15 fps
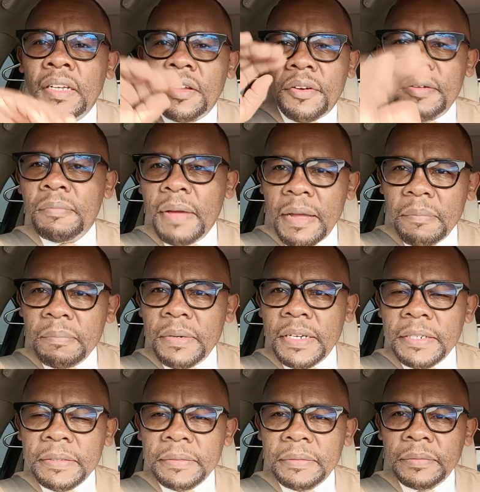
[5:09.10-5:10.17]

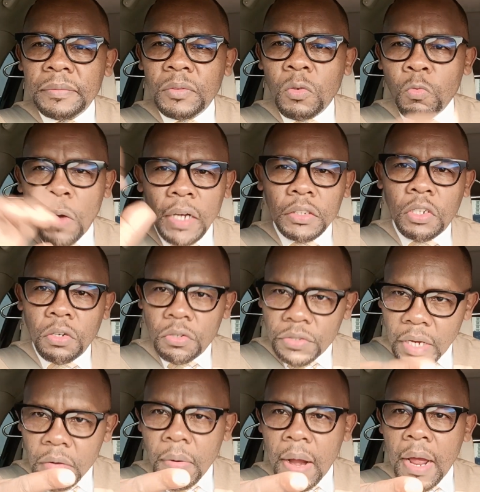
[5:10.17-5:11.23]
remember, what
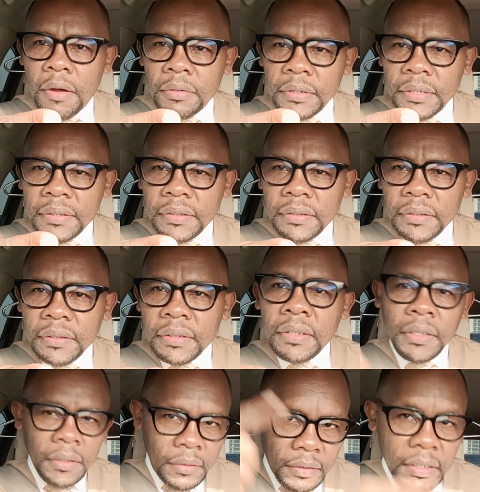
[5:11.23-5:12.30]
goes around
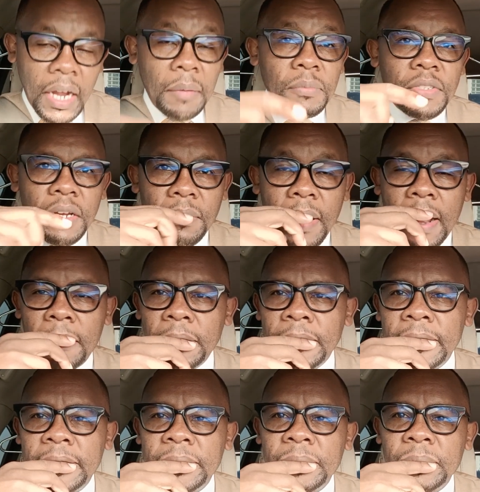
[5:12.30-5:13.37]
comes around,
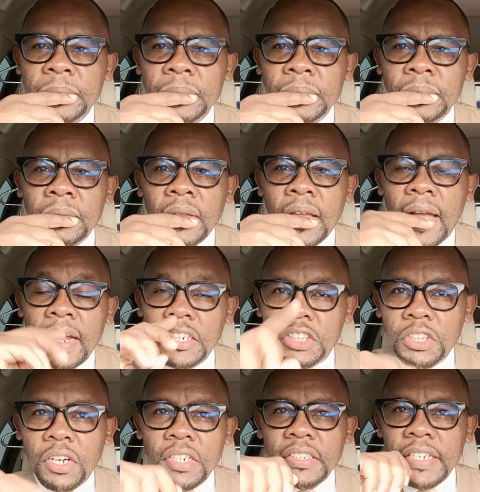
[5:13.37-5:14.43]
and
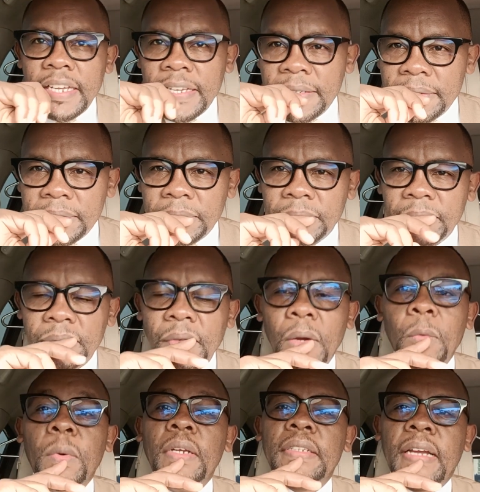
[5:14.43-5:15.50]
your day
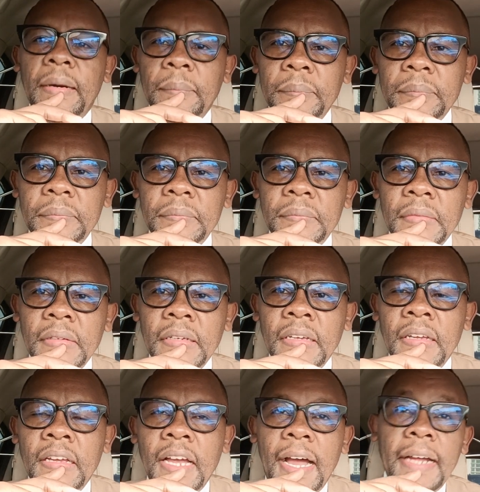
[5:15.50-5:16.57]
will come.
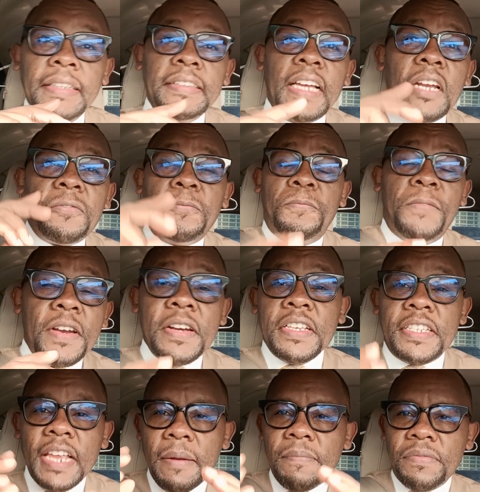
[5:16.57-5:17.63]
And that very
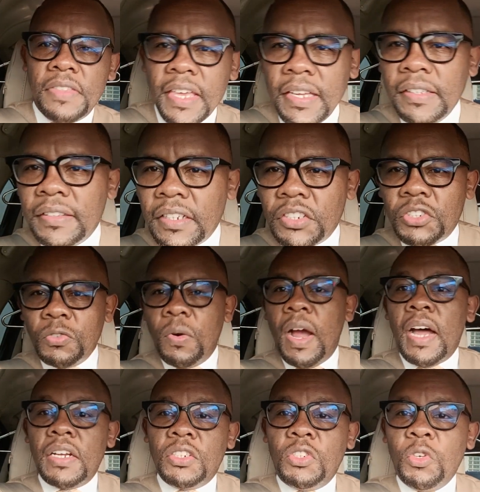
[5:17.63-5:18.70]
same thing that you
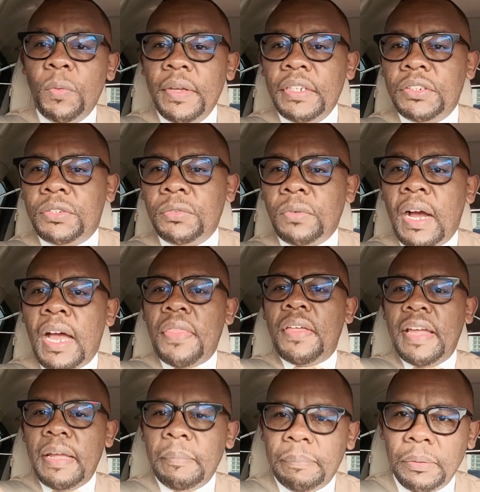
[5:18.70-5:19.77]
are doing to other
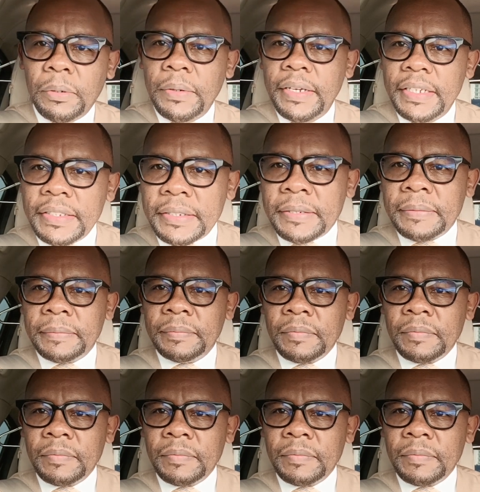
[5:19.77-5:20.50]
employees,